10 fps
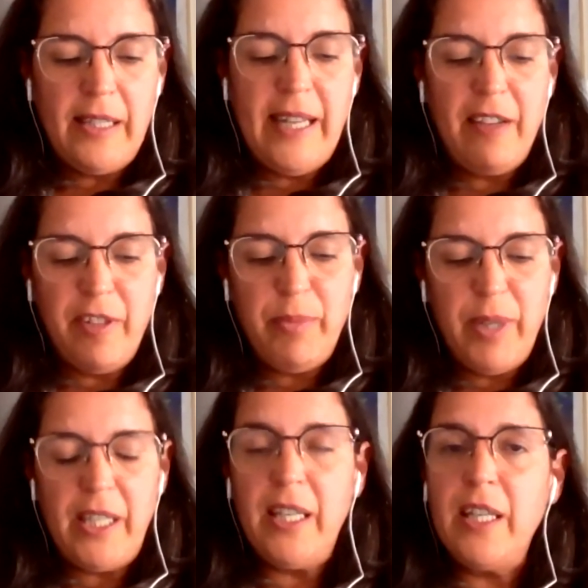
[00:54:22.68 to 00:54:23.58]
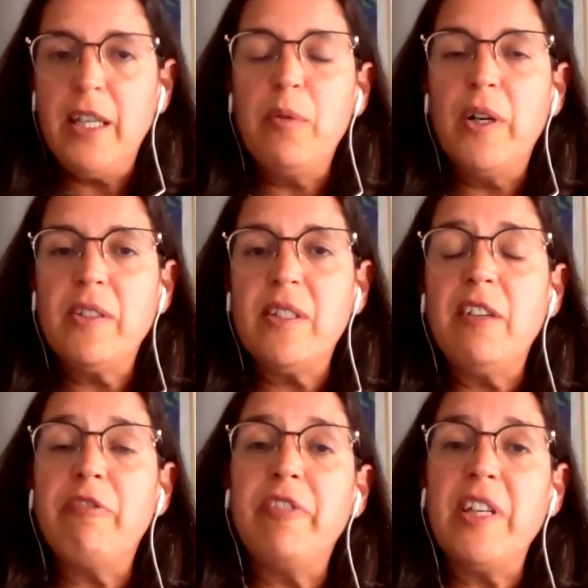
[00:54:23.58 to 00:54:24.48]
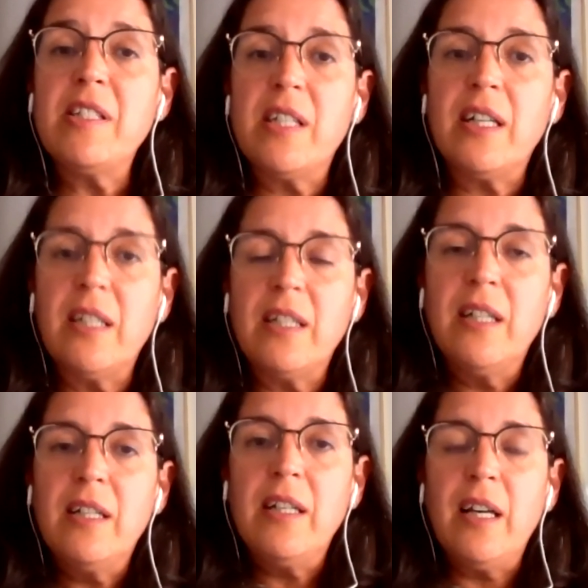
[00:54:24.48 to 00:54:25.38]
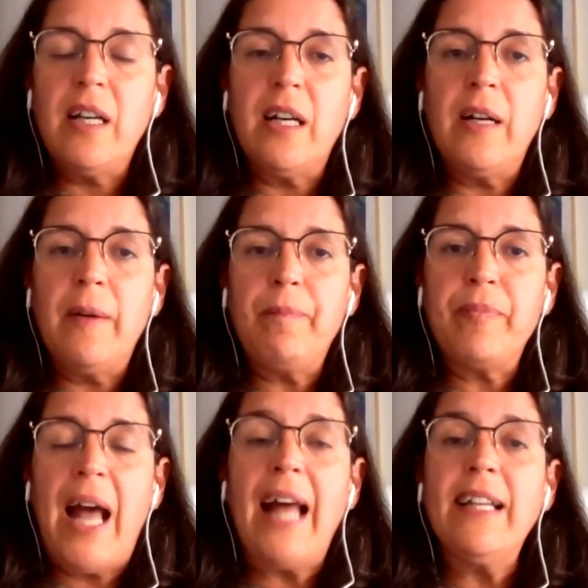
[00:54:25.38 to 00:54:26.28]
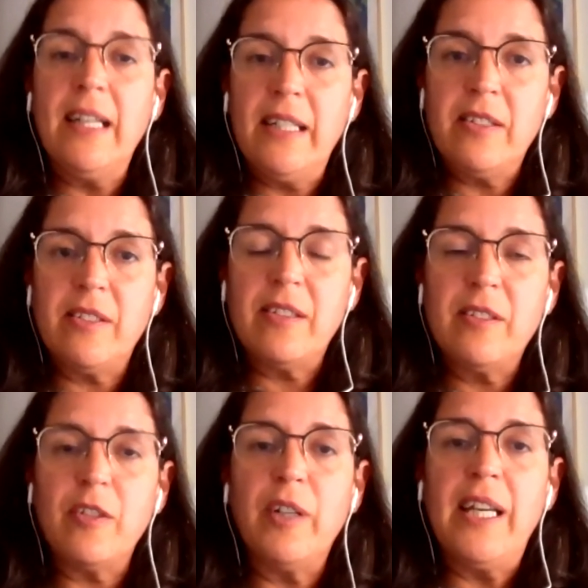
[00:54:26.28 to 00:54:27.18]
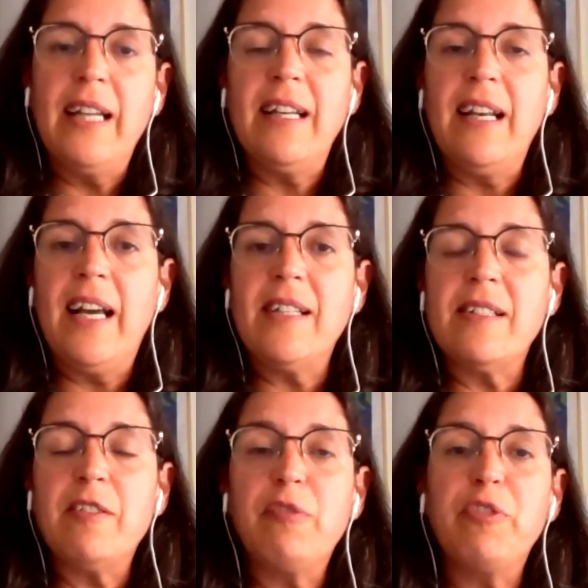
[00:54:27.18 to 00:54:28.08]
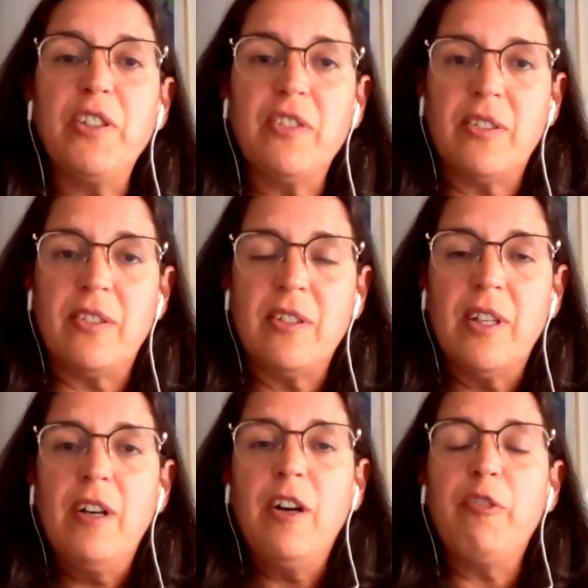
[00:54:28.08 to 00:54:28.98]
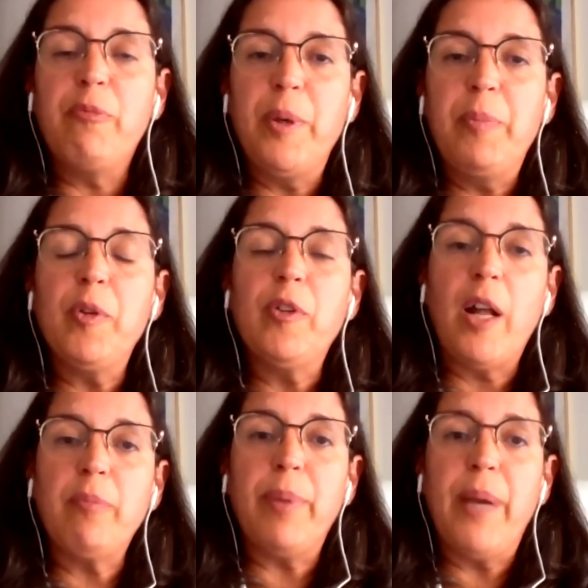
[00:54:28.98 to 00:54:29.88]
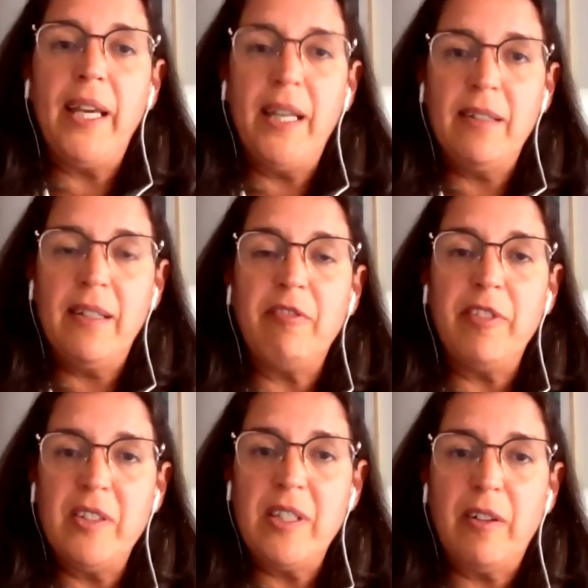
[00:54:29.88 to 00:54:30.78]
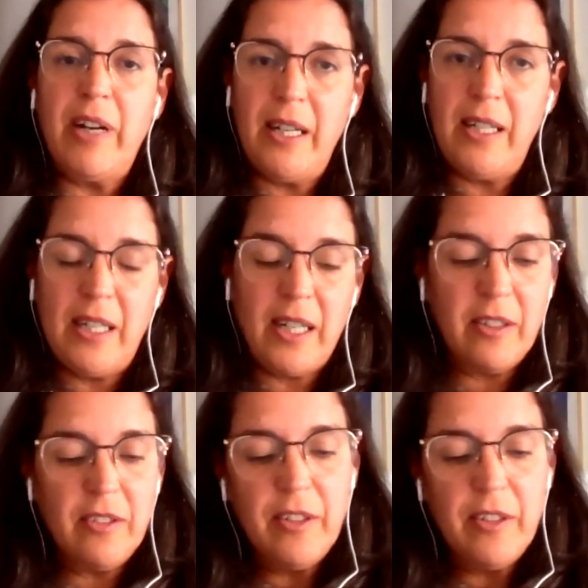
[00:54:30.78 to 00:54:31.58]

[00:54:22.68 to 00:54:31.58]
David McGee, he was a visa analyst. So he analyzed the risks of people not paying their Visa credit card.